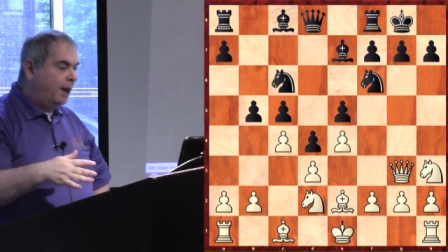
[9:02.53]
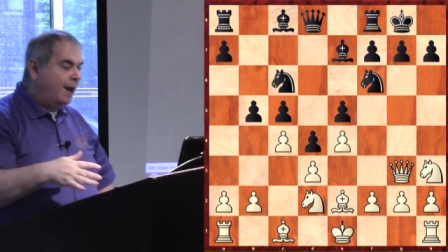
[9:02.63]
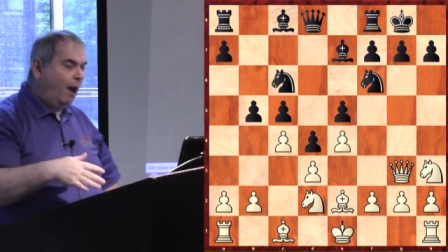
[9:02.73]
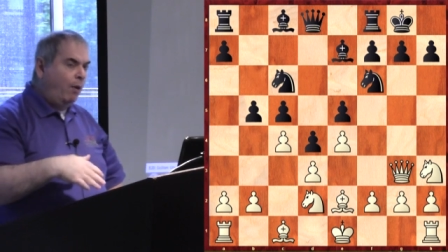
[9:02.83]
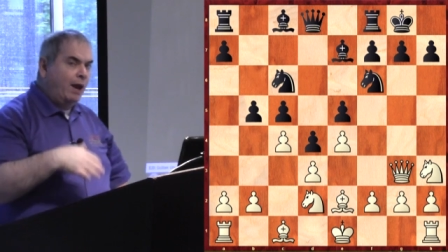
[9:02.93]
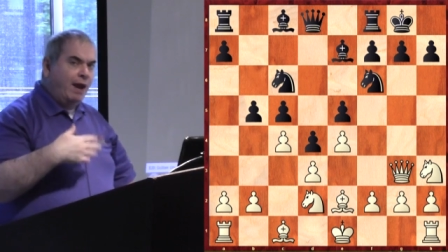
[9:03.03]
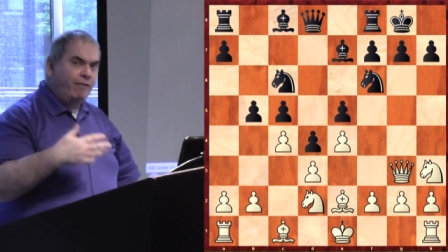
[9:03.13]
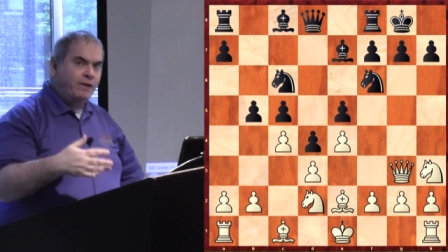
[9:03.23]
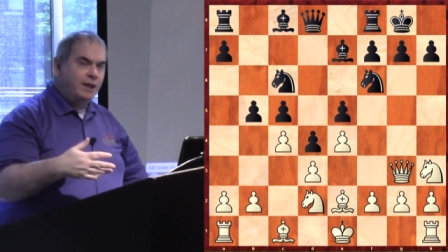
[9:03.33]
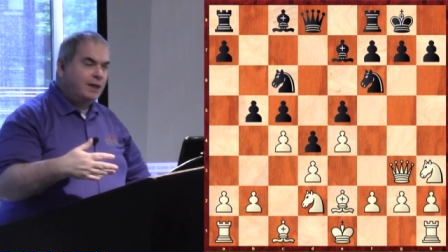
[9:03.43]
Now
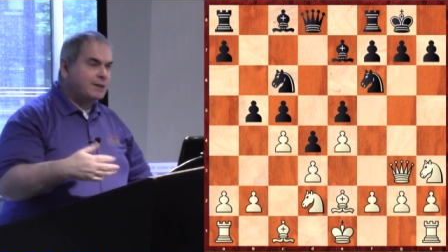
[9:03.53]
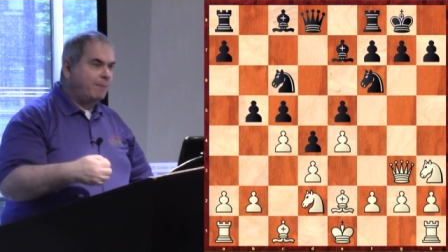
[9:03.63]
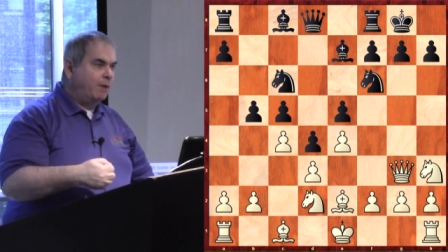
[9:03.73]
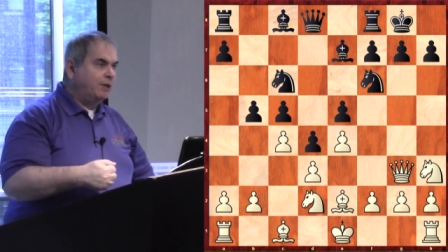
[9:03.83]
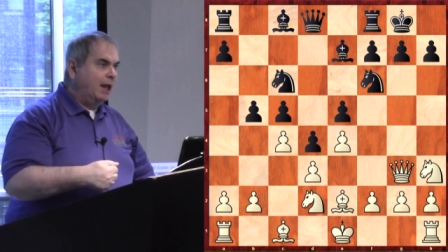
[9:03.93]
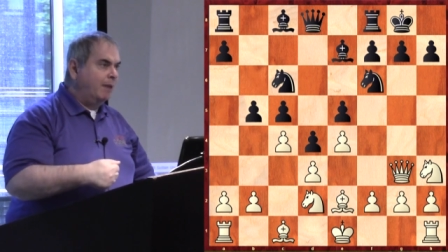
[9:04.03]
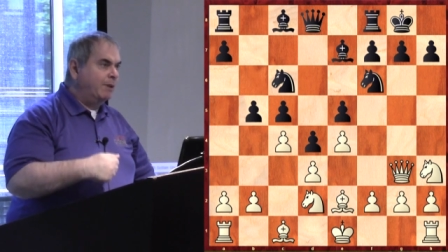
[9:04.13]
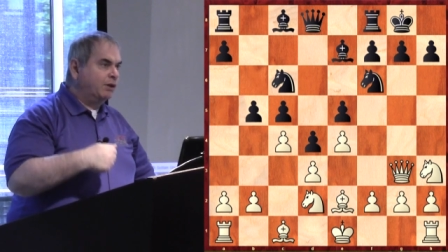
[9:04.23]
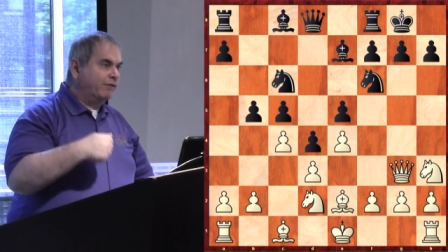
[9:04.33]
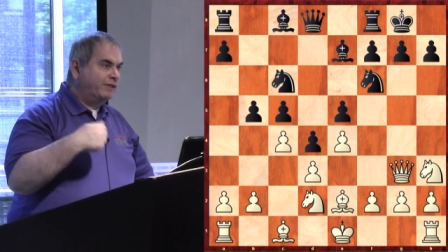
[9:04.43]
everything is about the element